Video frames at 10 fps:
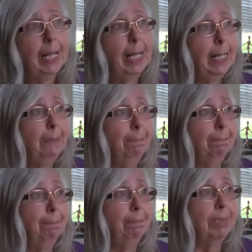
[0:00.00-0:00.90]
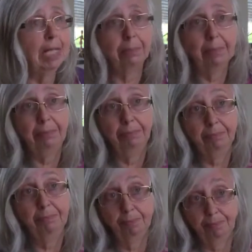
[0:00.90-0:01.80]
young mum,
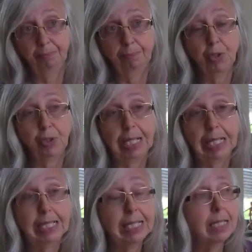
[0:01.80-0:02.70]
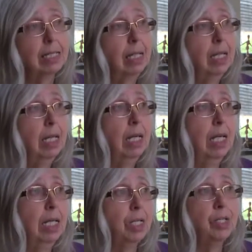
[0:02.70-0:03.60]
2 kids.
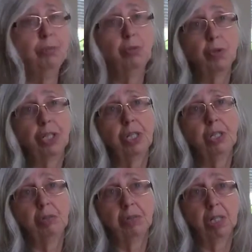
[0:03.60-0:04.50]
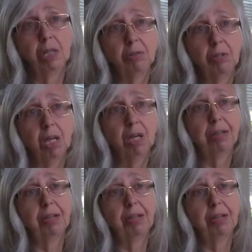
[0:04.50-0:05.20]
Sue Morter, who's a local art